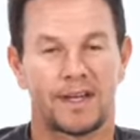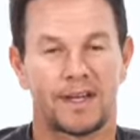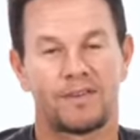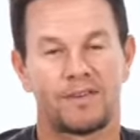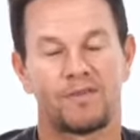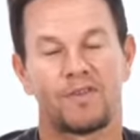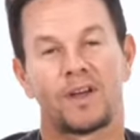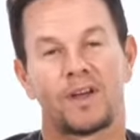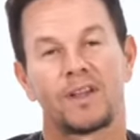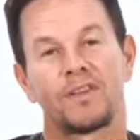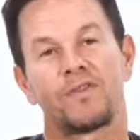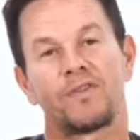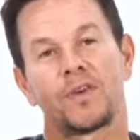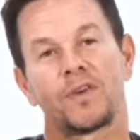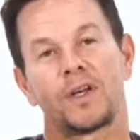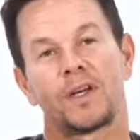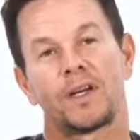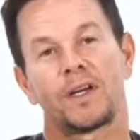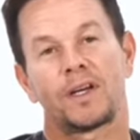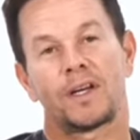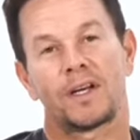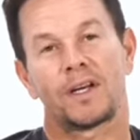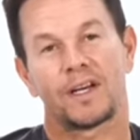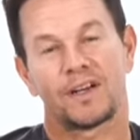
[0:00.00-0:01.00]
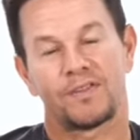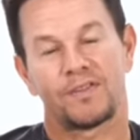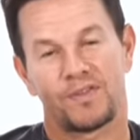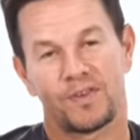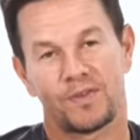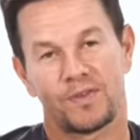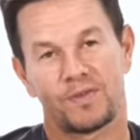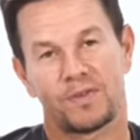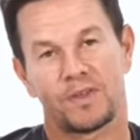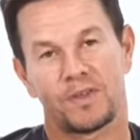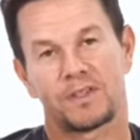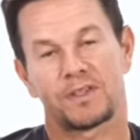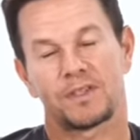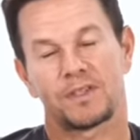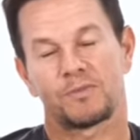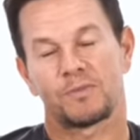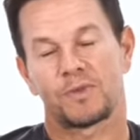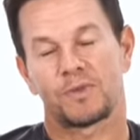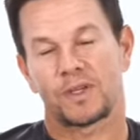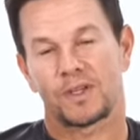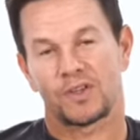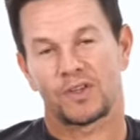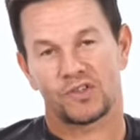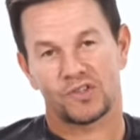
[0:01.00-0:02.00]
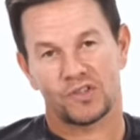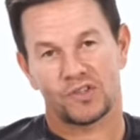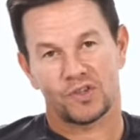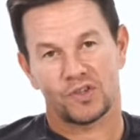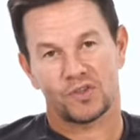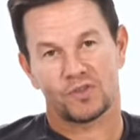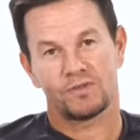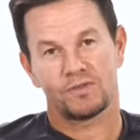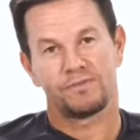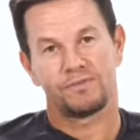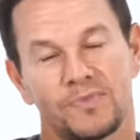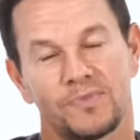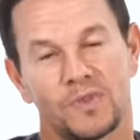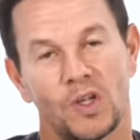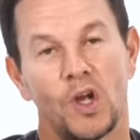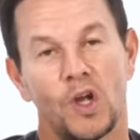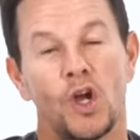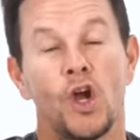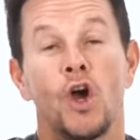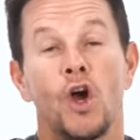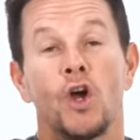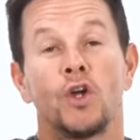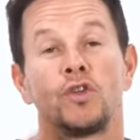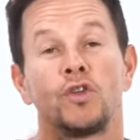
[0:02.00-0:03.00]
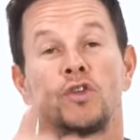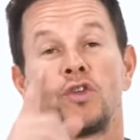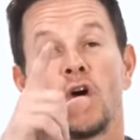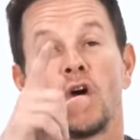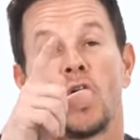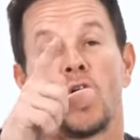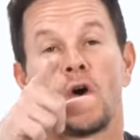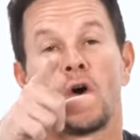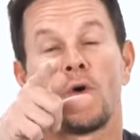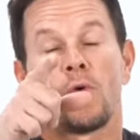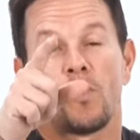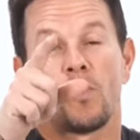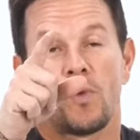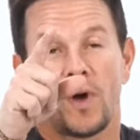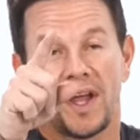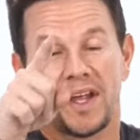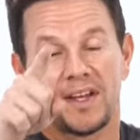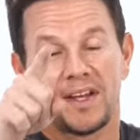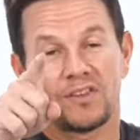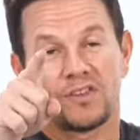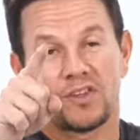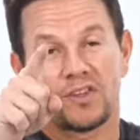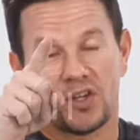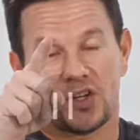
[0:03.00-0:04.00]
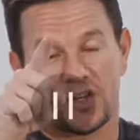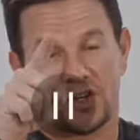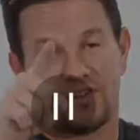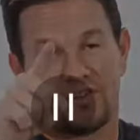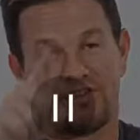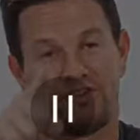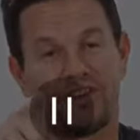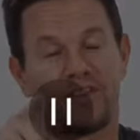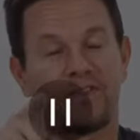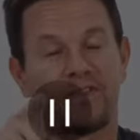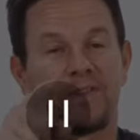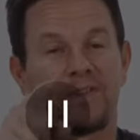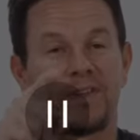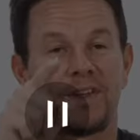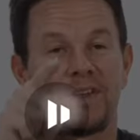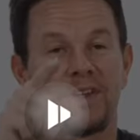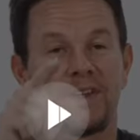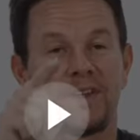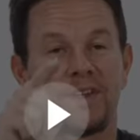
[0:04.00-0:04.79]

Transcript: I finally figured it out at 50 something years old. Don't wait until you're 50.